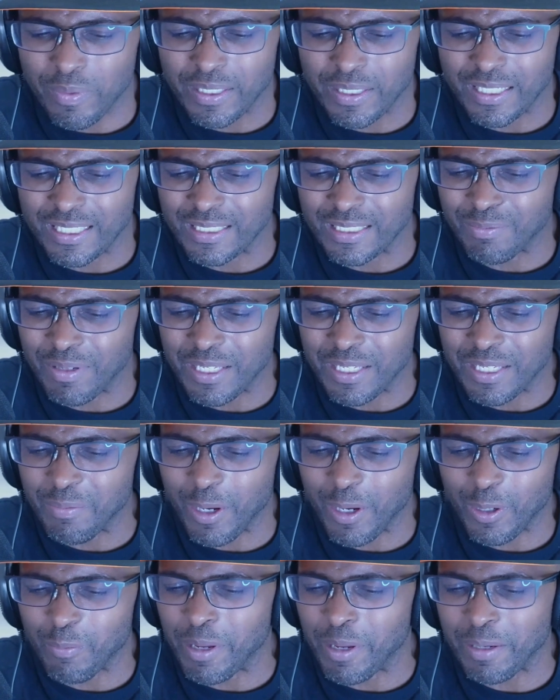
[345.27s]
and he he wanted
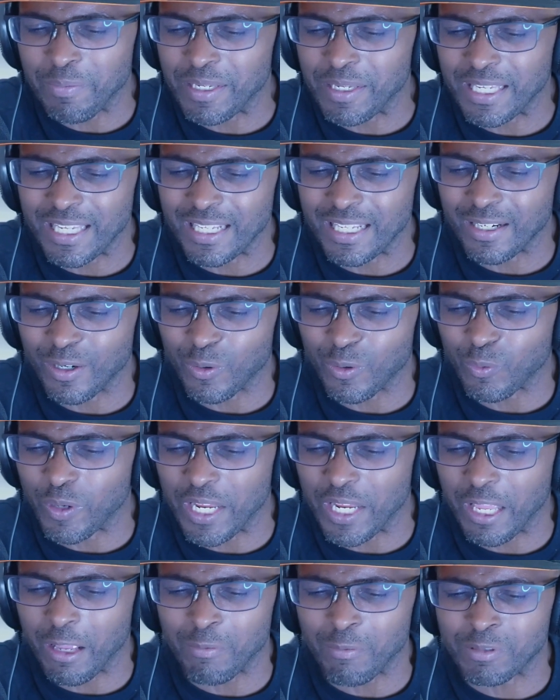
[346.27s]
to make me eat her
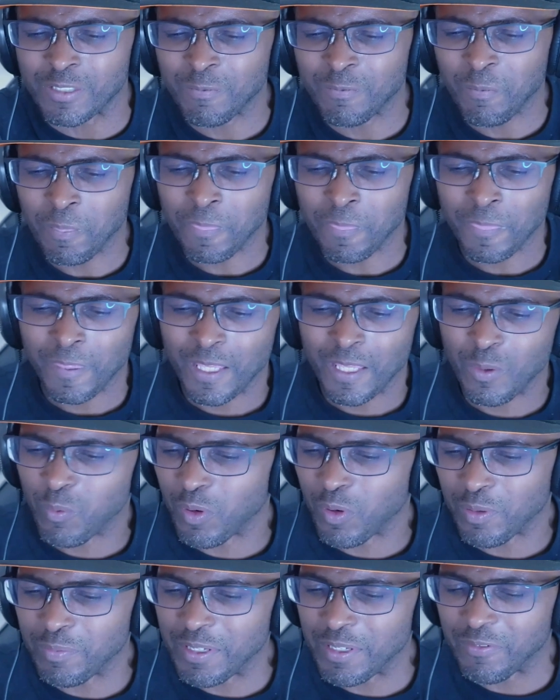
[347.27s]
ribs. He
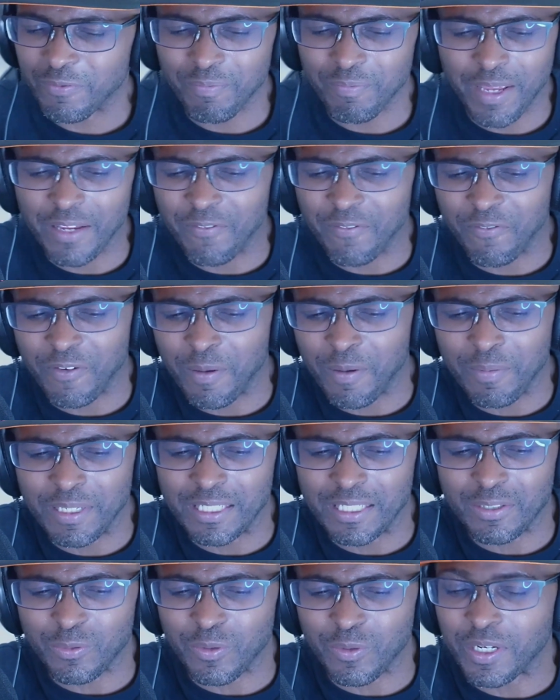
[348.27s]
wanted me make
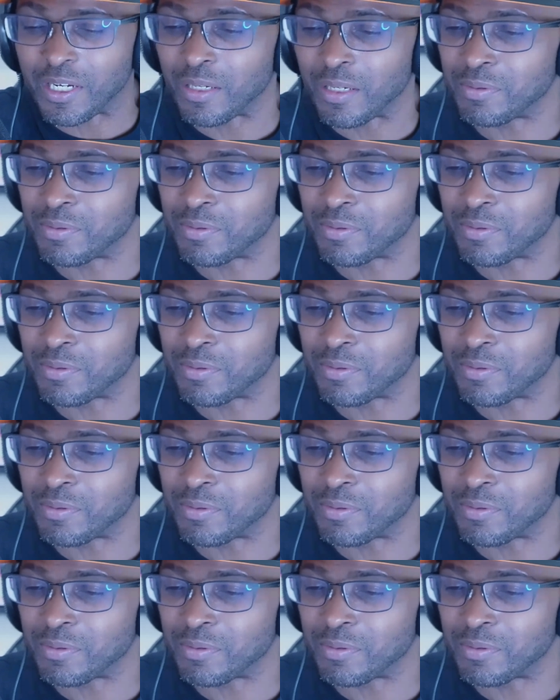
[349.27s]
feminist ribs.